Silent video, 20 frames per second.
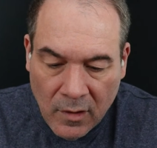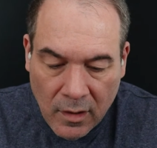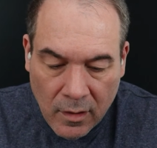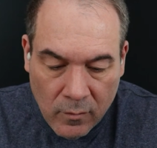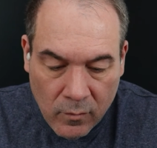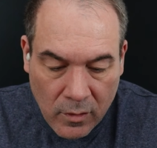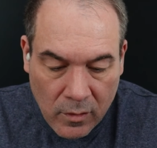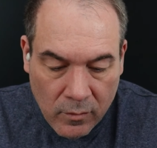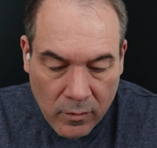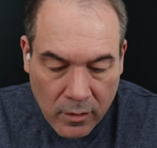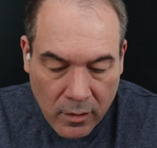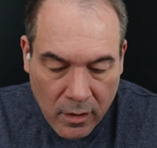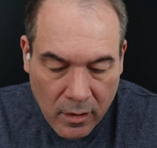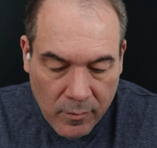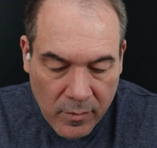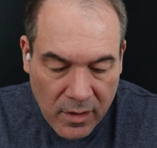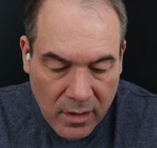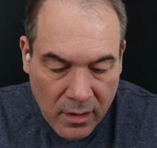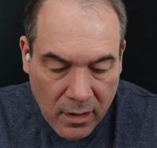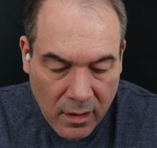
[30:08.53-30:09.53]
And what we're
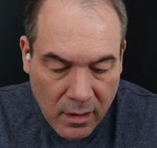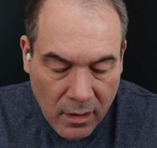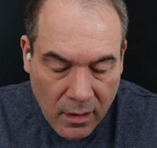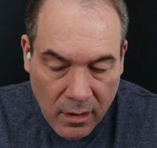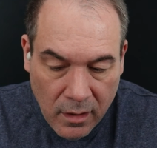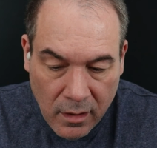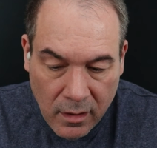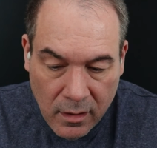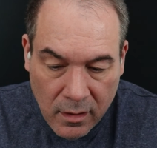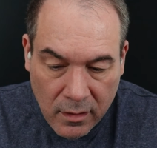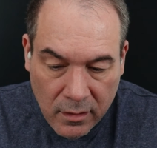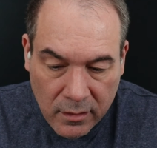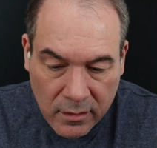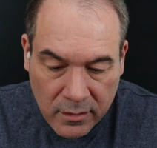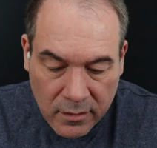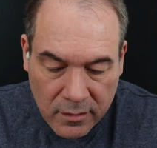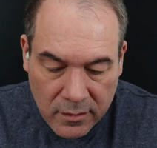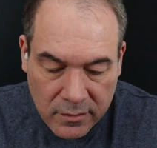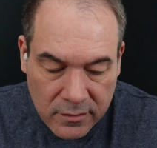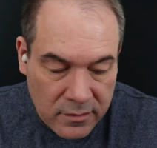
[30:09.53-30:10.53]
committing
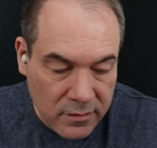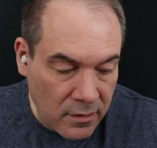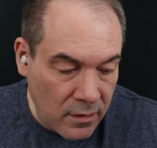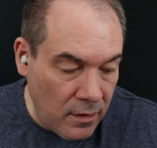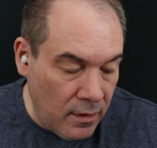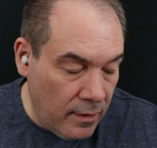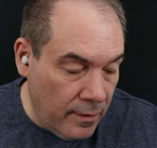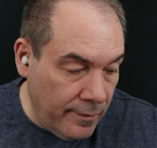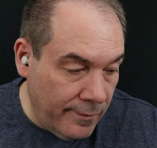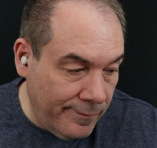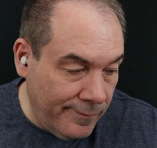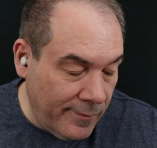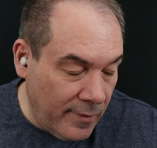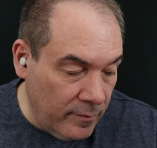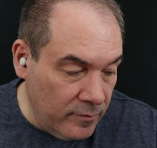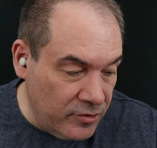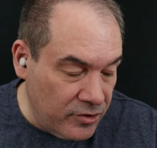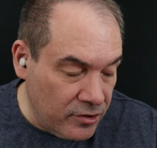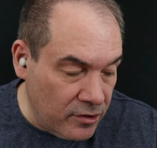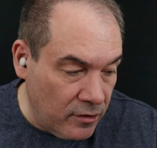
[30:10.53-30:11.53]
is,
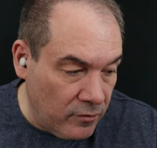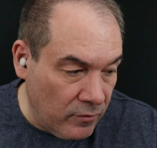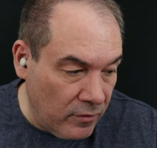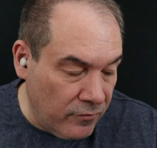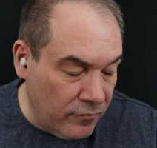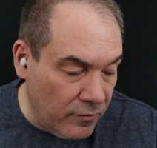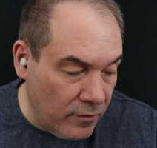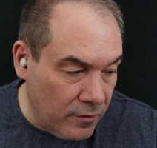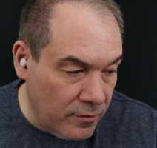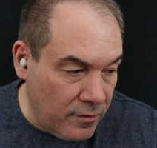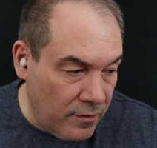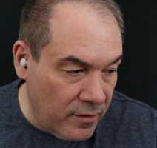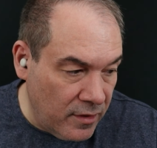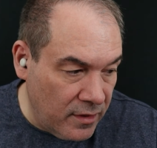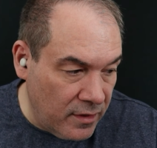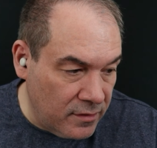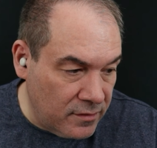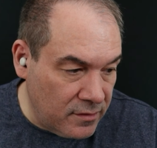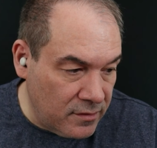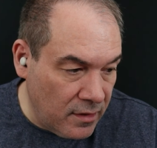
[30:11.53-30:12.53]
I'm just going to refer to
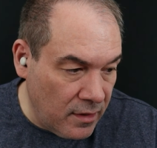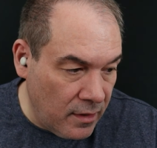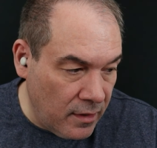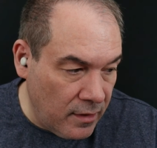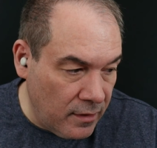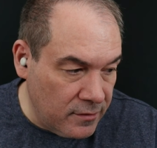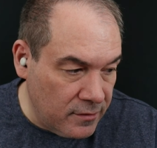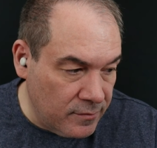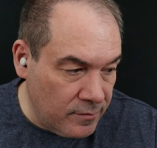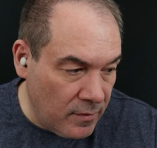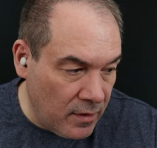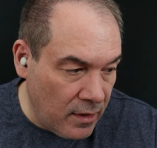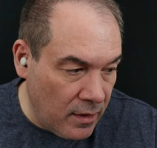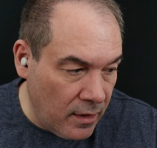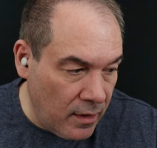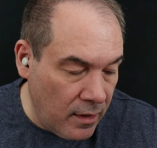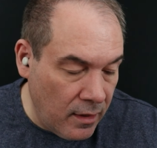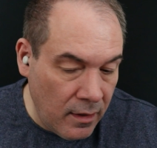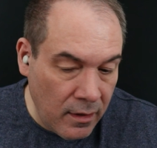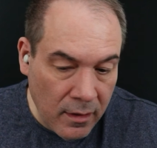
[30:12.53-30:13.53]
this as
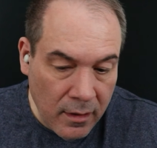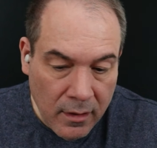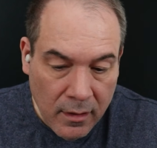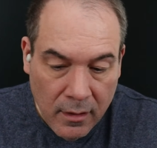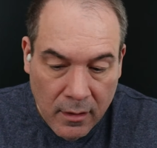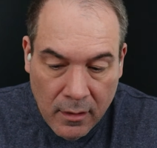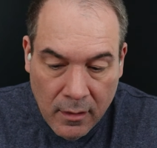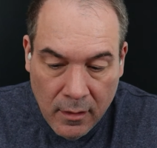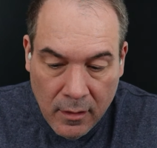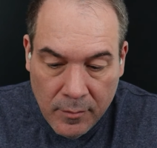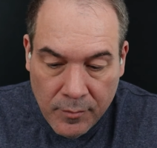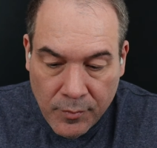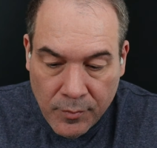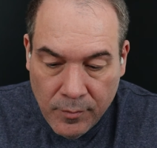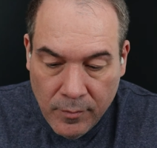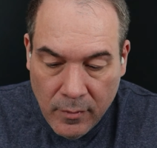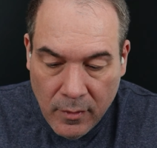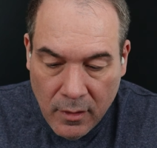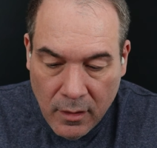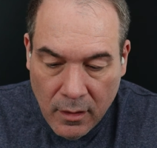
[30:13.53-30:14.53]
my
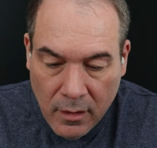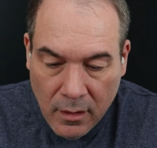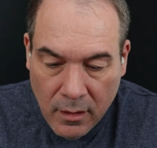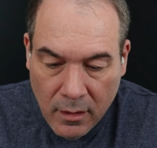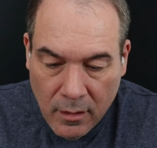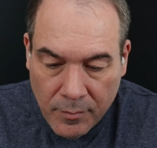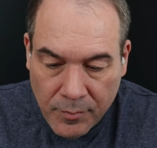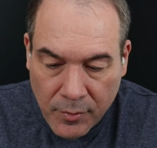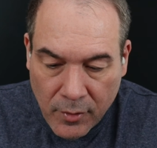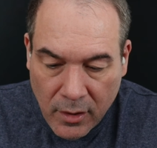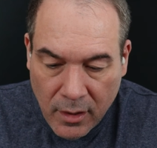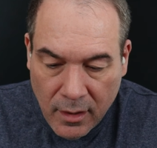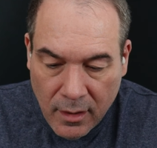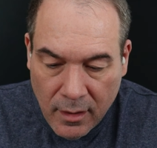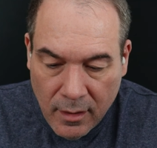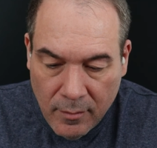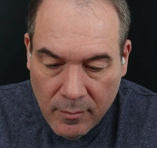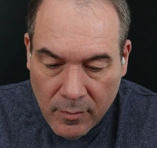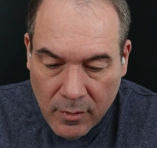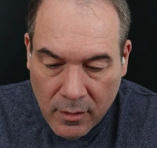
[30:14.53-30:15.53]

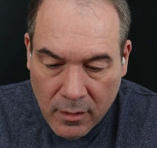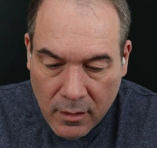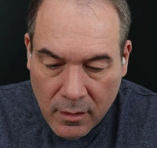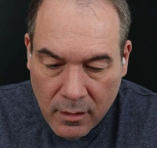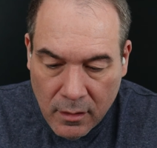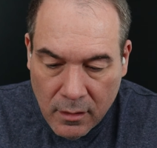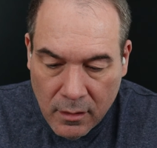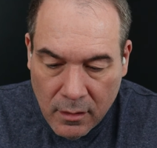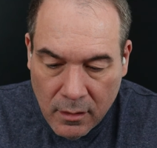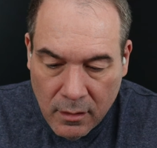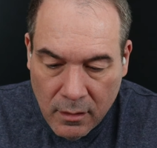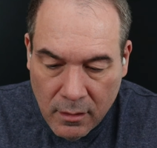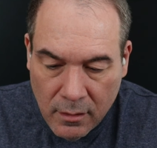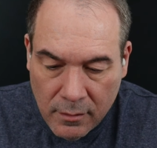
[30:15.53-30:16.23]
preamble.